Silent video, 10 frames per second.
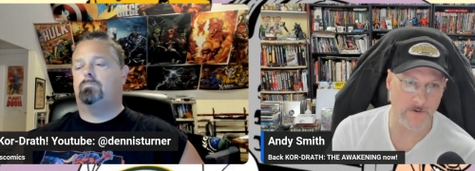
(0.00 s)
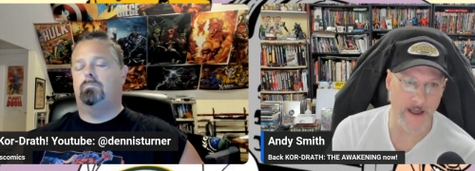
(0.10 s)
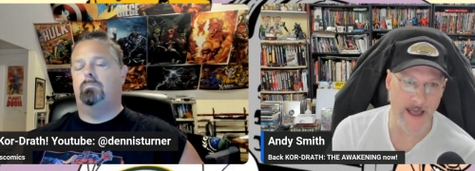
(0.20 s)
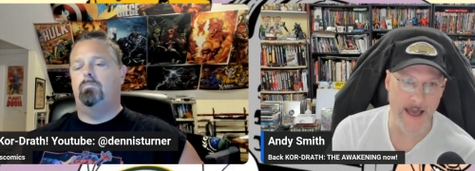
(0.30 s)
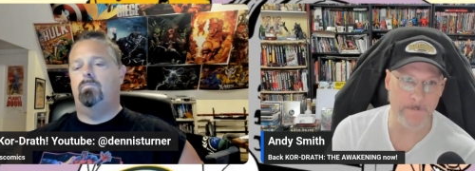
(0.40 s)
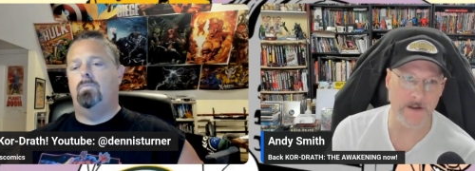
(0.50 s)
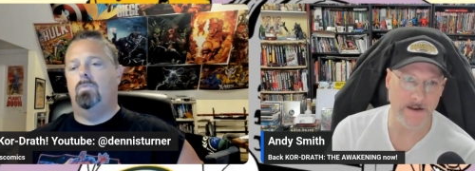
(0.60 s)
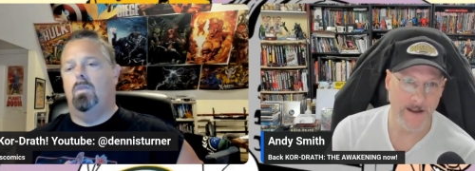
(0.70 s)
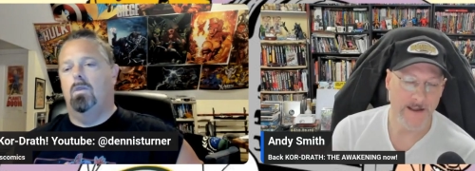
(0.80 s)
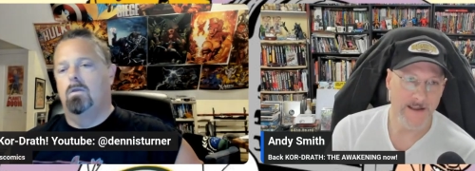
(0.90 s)
Speaker 1: was going to
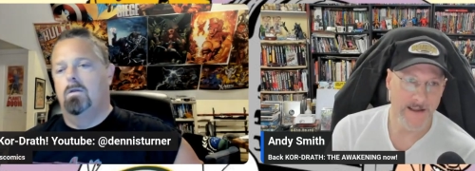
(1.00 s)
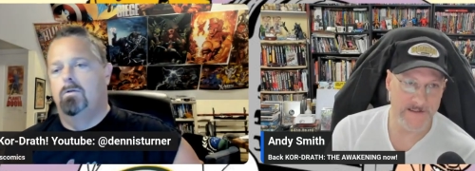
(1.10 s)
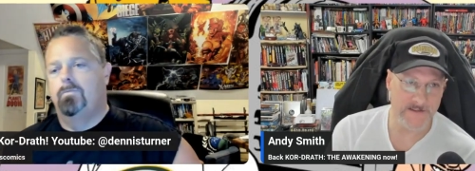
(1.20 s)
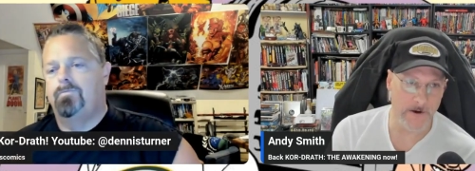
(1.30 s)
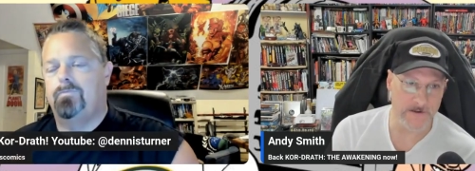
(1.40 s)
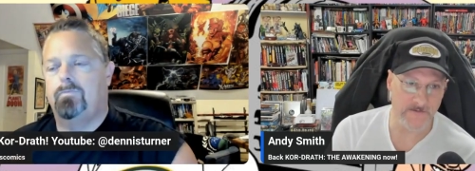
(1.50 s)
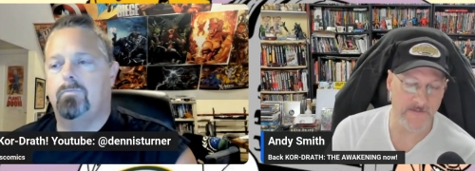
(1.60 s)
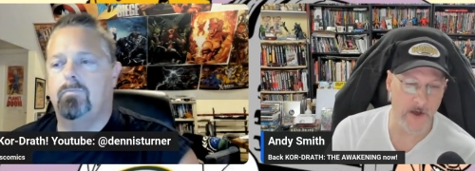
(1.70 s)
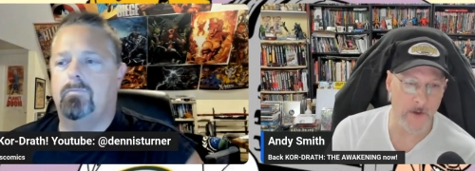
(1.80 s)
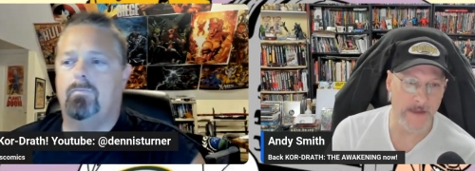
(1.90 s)
happen. It starts
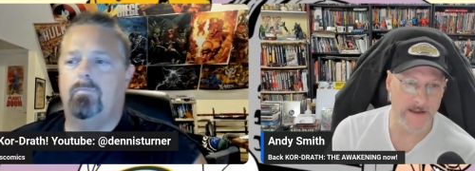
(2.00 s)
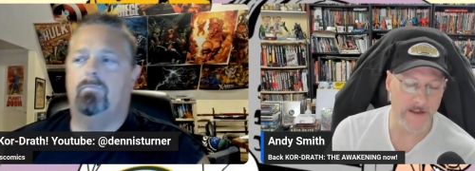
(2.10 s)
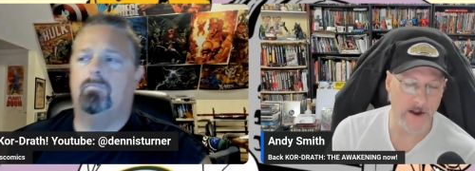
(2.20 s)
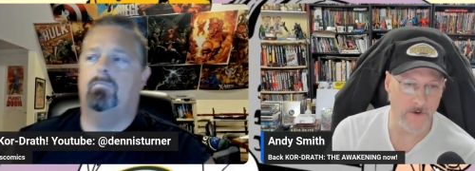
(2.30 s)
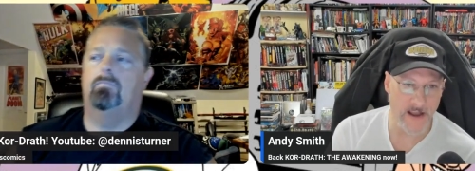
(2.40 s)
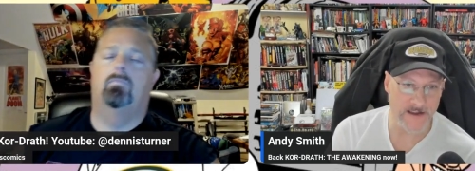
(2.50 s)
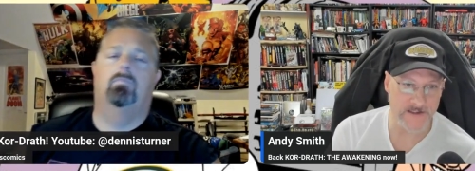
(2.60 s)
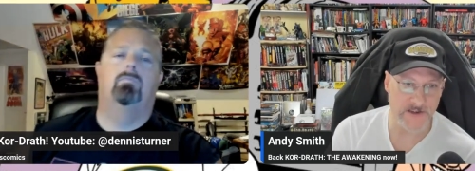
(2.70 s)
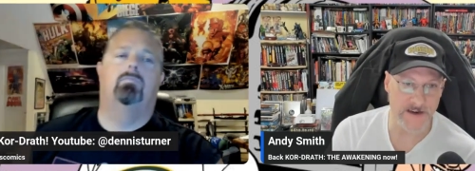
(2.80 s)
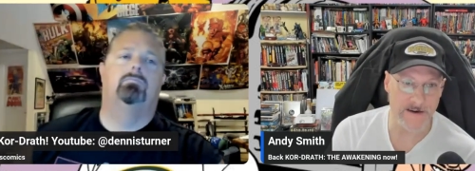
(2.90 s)
filming, you know,
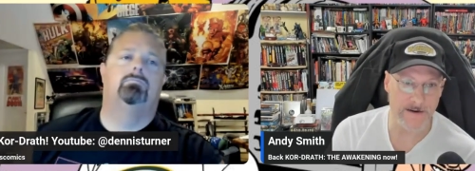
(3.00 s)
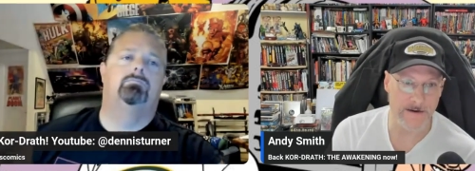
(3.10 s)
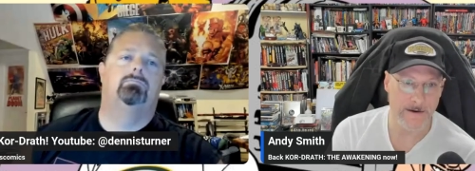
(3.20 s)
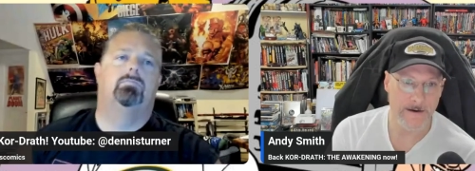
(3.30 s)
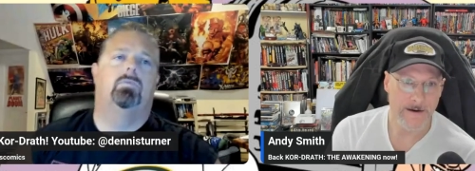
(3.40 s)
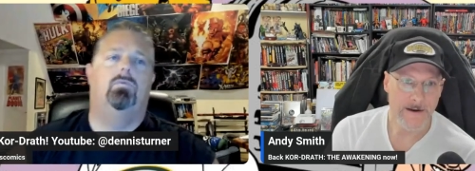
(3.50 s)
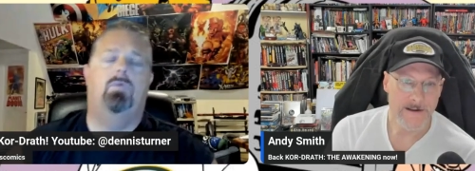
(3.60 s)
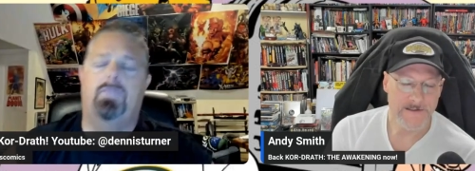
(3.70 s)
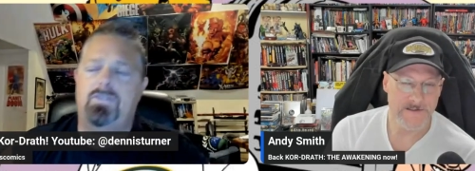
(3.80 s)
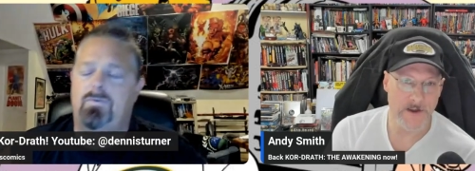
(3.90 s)
next year.
Speaker 2: Well,
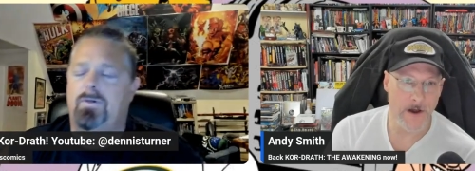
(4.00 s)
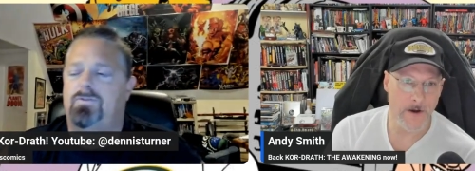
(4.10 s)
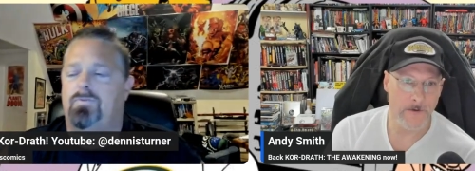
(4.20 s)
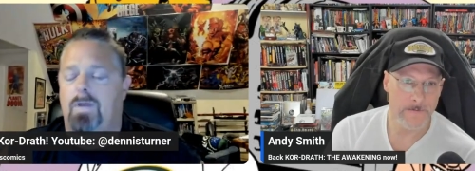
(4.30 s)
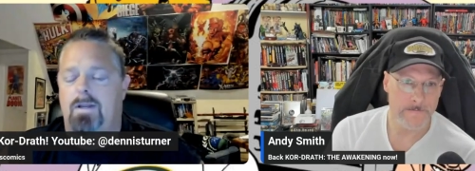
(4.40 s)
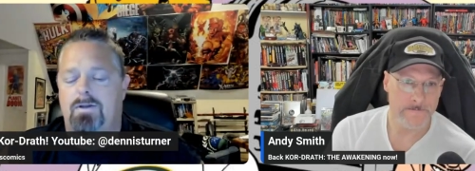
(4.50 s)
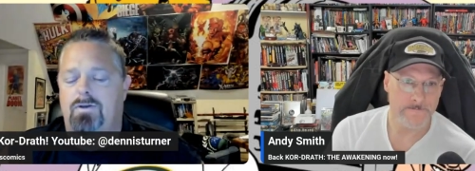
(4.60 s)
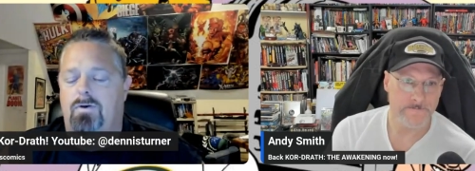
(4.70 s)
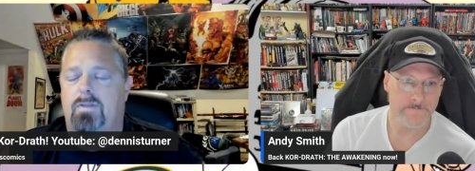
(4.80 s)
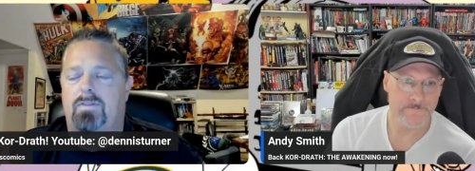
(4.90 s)
this so. was written
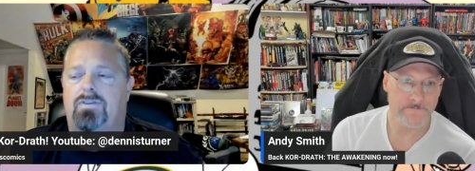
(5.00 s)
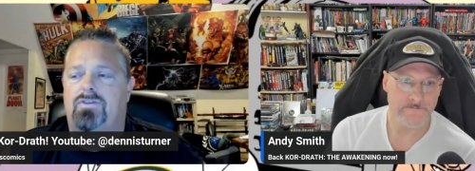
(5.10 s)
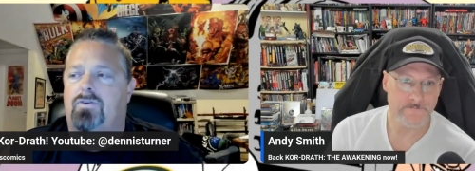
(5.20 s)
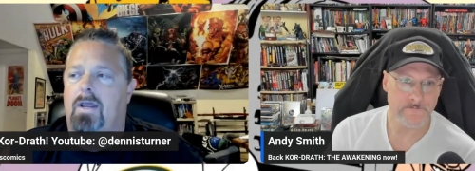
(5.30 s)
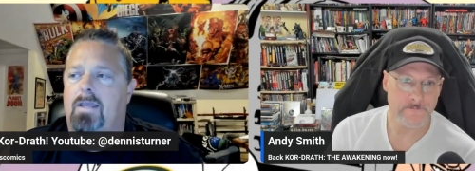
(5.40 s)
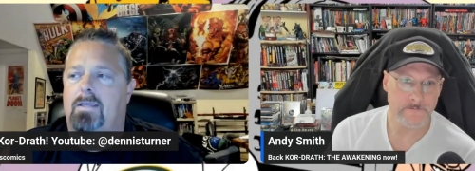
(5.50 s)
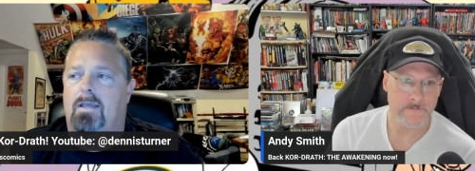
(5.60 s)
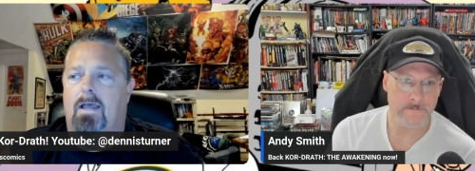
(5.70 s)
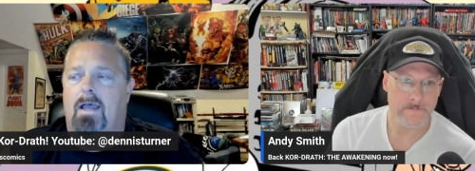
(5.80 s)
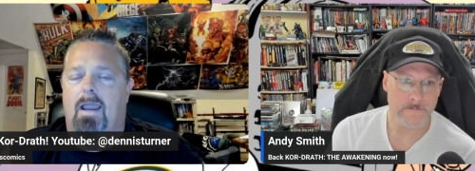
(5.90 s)
during the strike
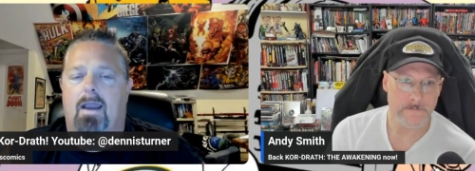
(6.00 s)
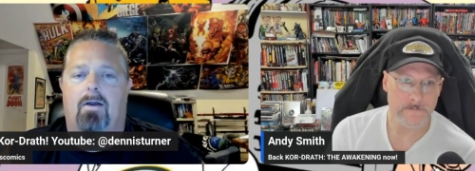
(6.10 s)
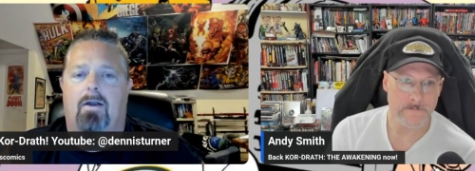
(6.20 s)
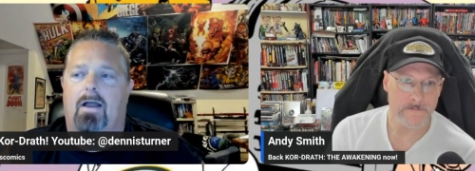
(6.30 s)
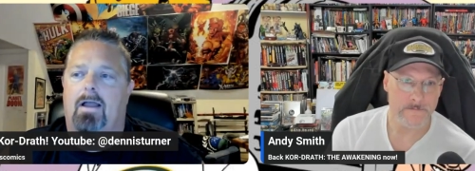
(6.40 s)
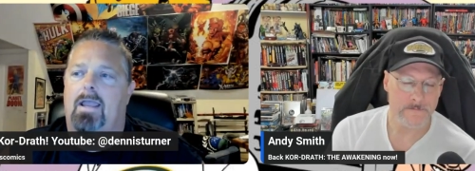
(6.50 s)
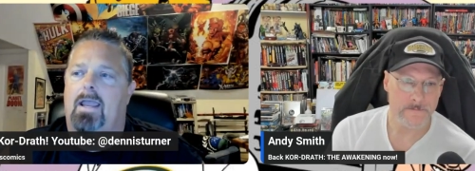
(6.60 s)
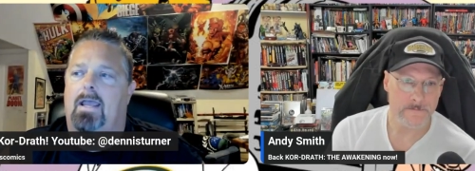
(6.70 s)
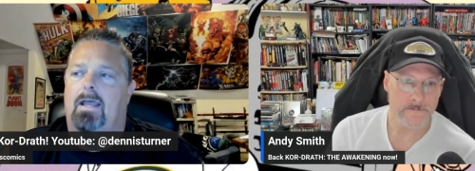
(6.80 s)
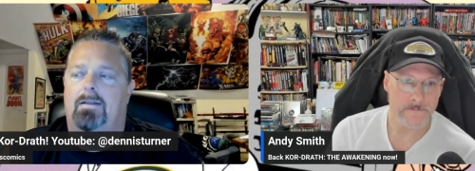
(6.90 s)
uh, era,
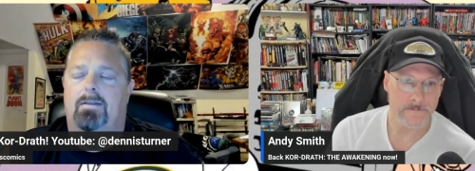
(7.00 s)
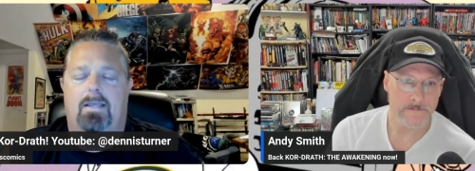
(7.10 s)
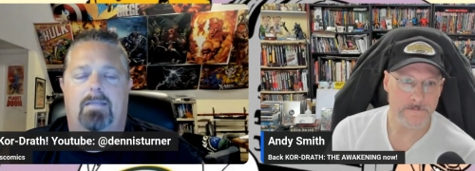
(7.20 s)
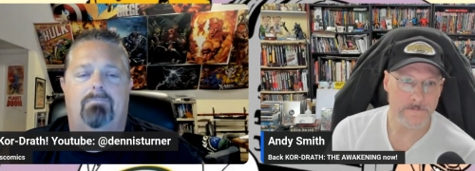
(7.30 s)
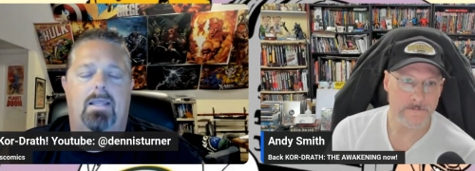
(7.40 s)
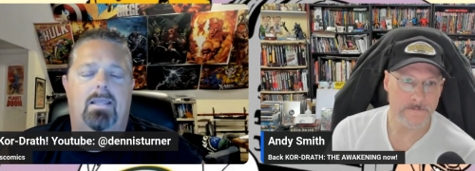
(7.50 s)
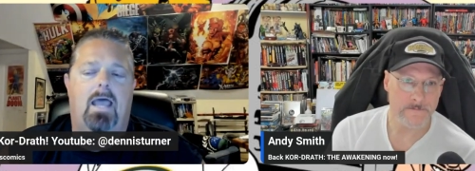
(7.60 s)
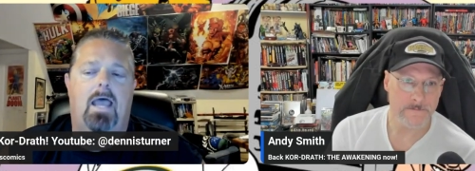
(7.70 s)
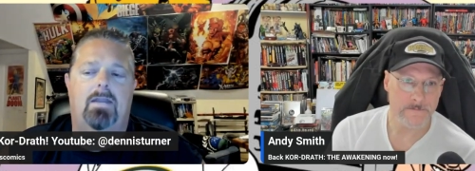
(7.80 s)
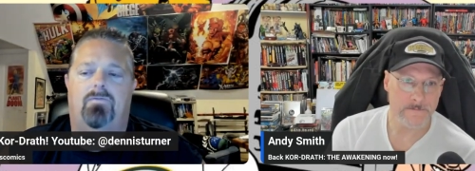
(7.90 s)
and it it
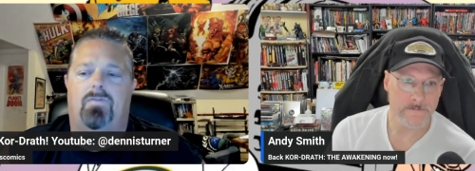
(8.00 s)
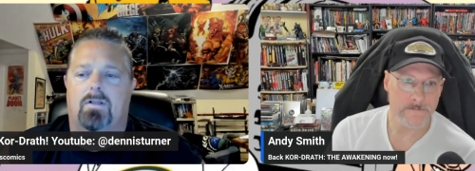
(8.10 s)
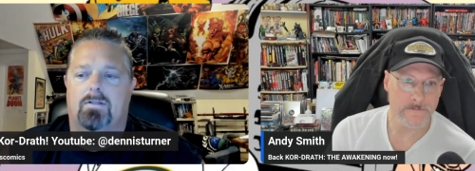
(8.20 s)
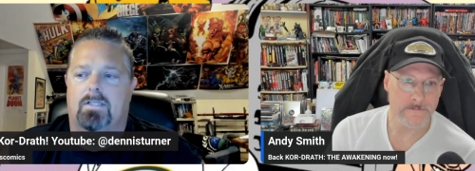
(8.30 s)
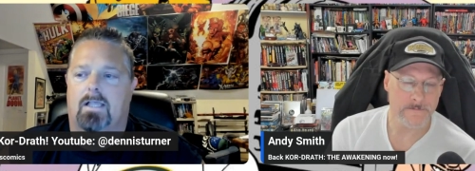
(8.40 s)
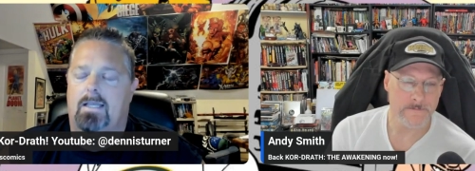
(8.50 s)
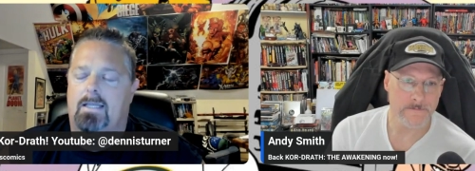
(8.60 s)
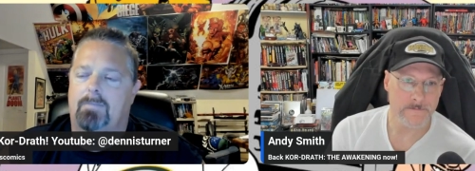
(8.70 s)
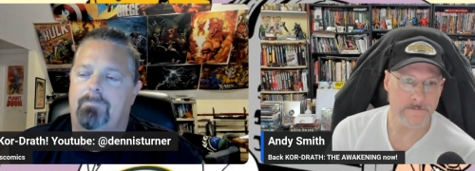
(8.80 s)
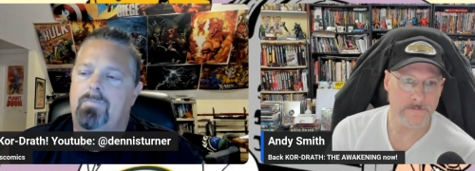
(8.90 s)
kind of feels like
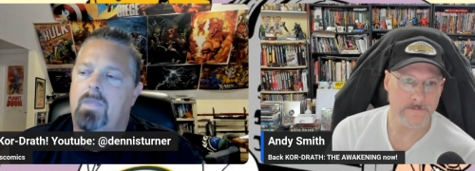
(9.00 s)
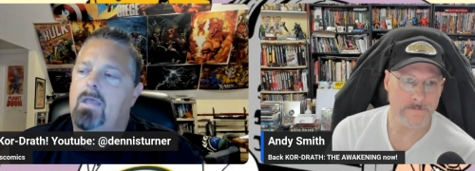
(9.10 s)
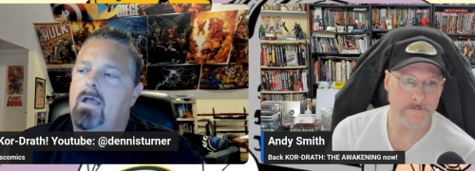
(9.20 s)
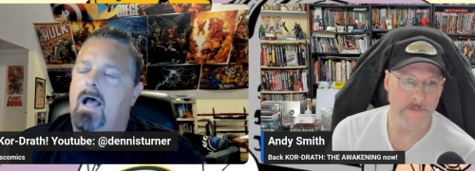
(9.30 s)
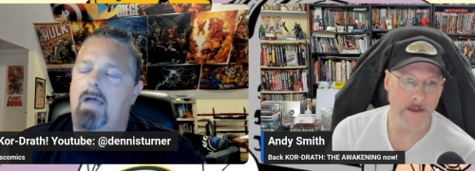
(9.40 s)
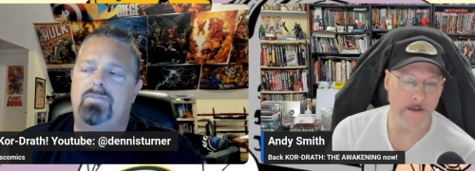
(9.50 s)
it. I'm